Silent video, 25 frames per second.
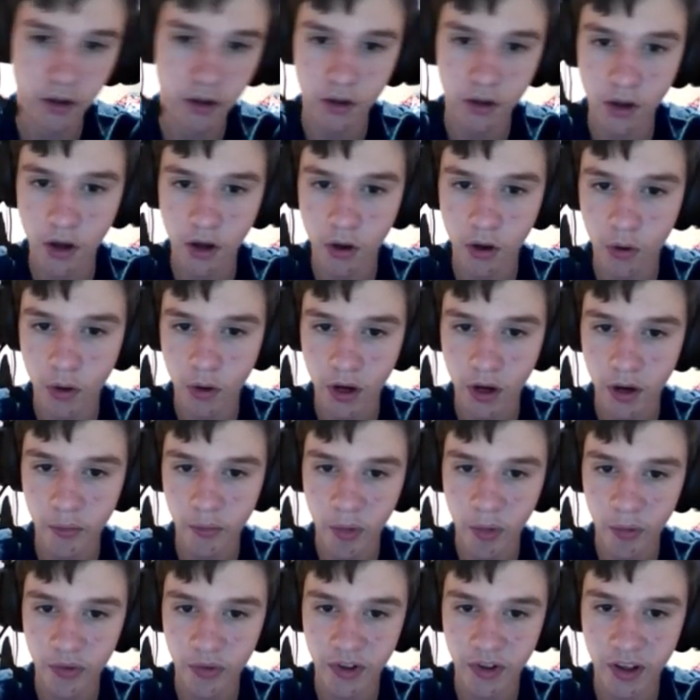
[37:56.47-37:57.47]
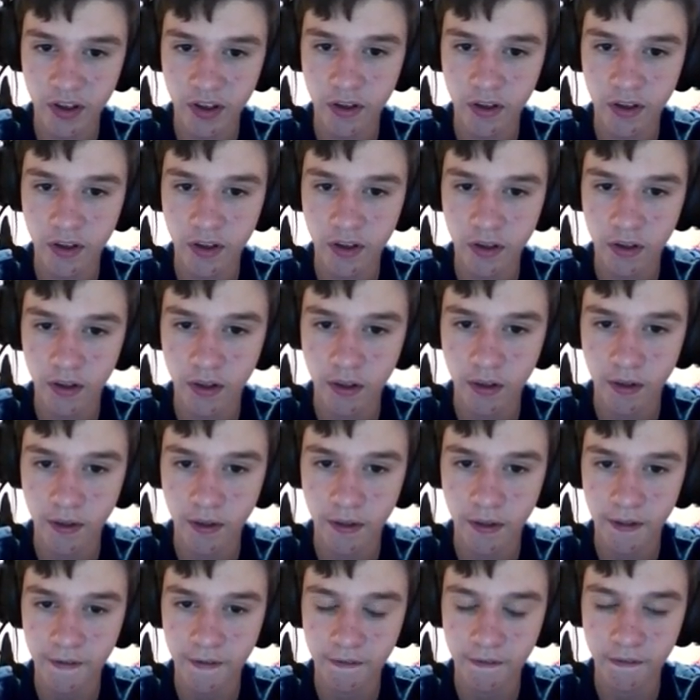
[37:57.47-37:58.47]
Oh, I remember this.
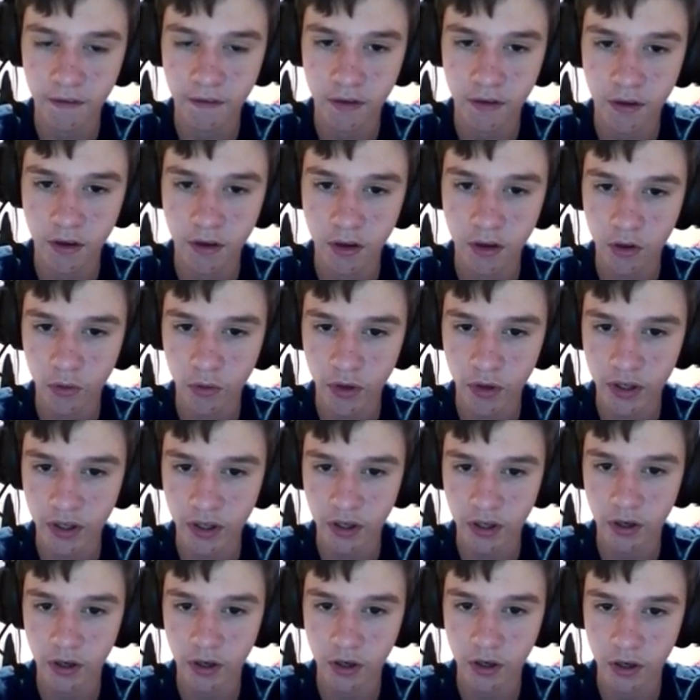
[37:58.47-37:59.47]
Wait here.